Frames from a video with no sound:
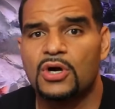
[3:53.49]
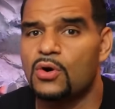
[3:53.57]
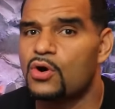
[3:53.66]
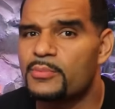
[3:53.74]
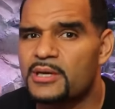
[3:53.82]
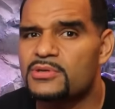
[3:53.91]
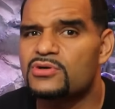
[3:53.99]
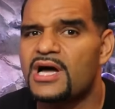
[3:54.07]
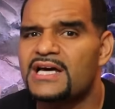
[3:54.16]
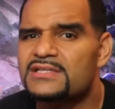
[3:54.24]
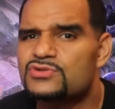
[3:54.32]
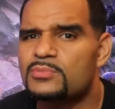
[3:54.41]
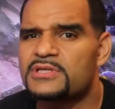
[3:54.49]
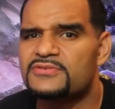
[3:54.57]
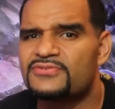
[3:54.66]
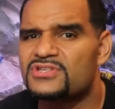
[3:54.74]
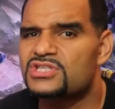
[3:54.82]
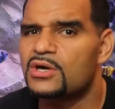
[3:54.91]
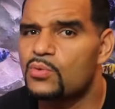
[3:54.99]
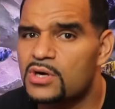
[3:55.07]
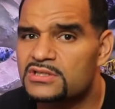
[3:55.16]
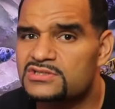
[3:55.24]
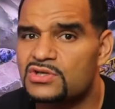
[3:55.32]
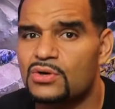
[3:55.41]
Or maybe you added too many fish at
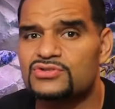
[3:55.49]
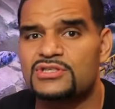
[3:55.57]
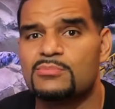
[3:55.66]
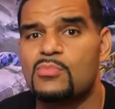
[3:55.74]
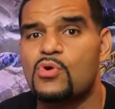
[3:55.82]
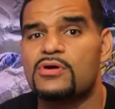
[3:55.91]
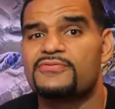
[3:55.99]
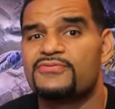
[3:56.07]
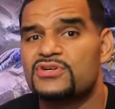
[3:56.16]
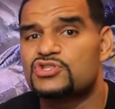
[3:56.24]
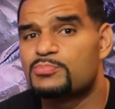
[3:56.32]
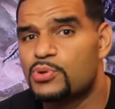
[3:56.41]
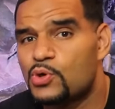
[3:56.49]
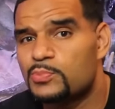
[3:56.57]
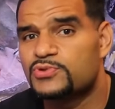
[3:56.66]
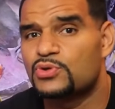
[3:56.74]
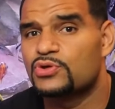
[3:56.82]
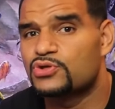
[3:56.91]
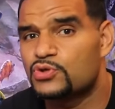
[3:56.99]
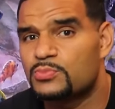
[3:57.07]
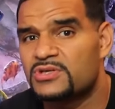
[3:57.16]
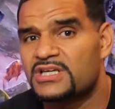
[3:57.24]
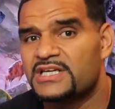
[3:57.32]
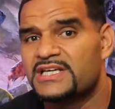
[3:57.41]
once, causing more fish poop to
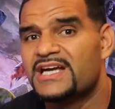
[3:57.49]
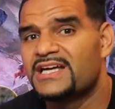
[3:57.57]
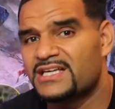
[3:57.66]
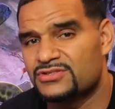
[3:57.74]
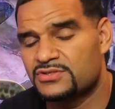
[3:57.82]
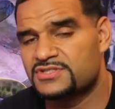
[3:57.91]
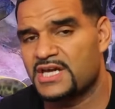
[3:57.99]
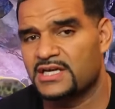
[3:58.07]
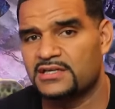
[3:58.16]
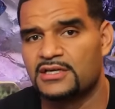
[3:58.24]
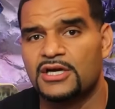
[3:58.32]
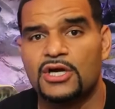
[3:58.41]
accumulate in your tank.